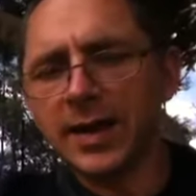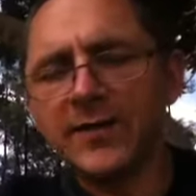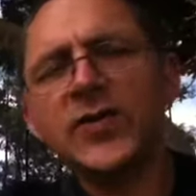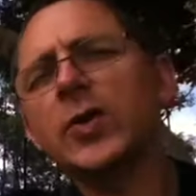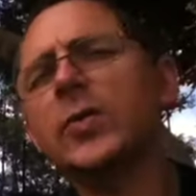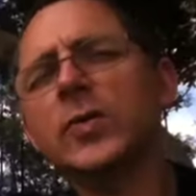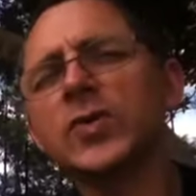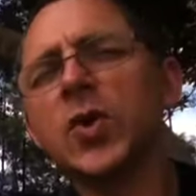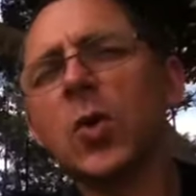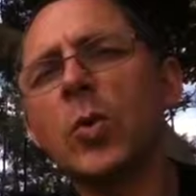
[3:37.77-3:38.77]
if you don't
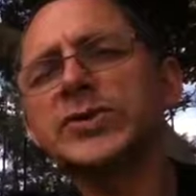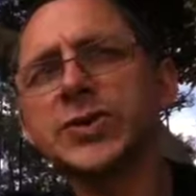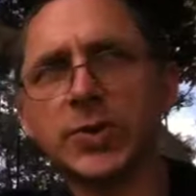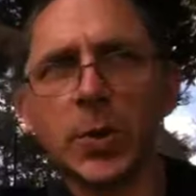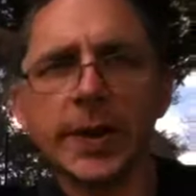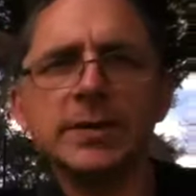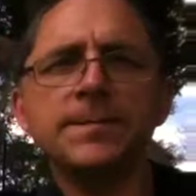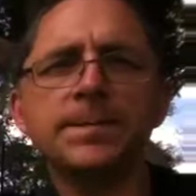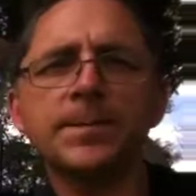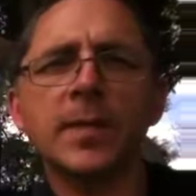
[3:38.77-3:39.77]
know what you're doing,
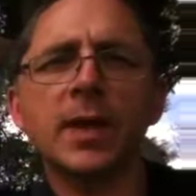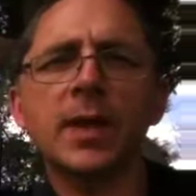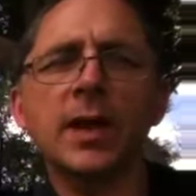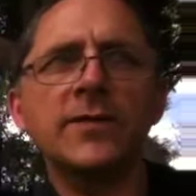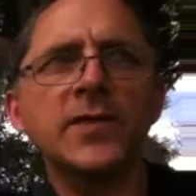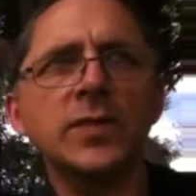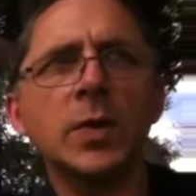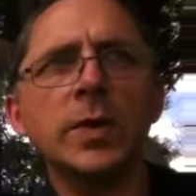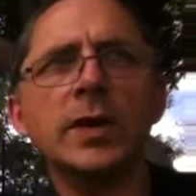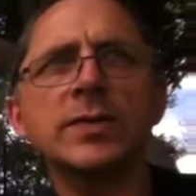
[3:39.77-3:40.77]
if you
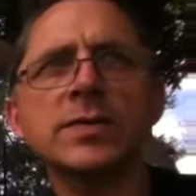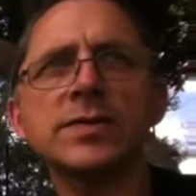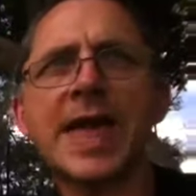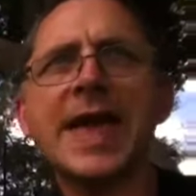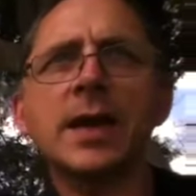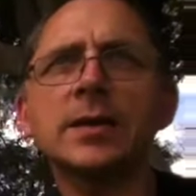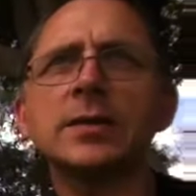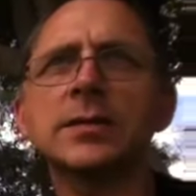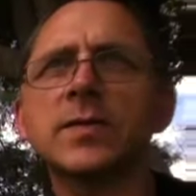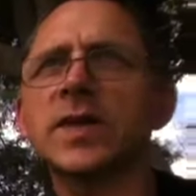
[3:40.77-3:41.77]
don't understand
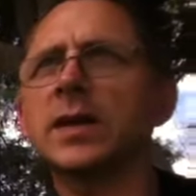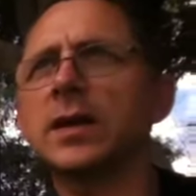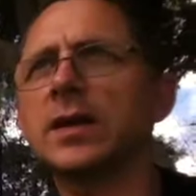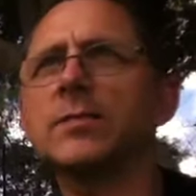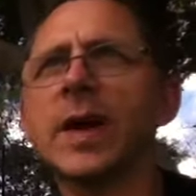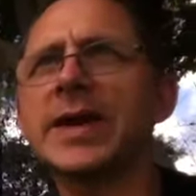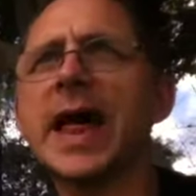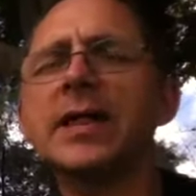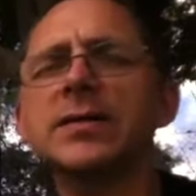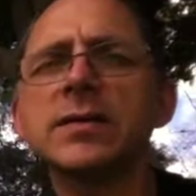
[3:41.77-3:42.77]
the
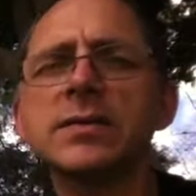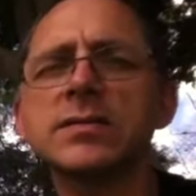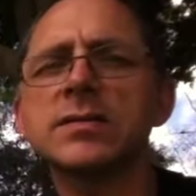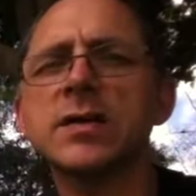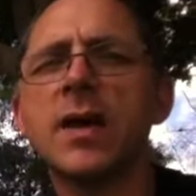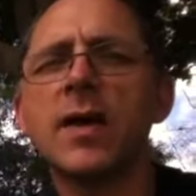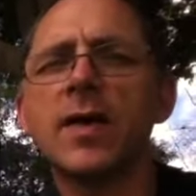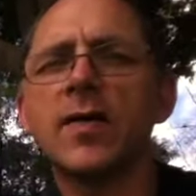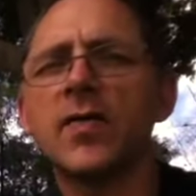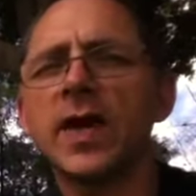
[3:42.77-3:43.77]
analysis
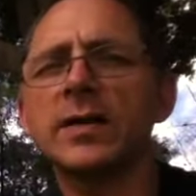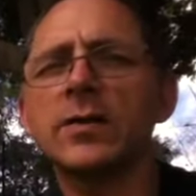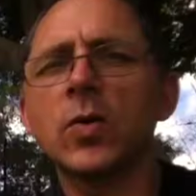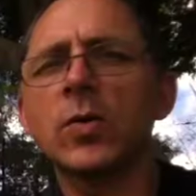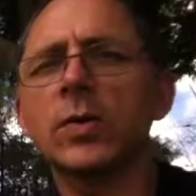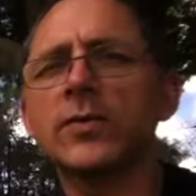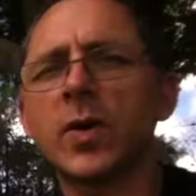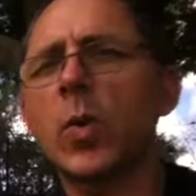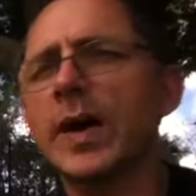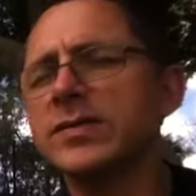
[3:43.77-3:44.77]
that you're
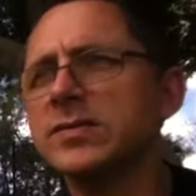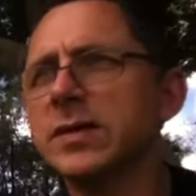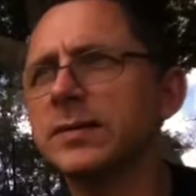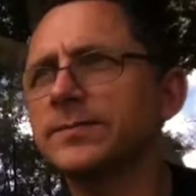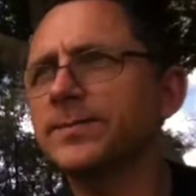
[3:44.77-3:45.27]
requesting,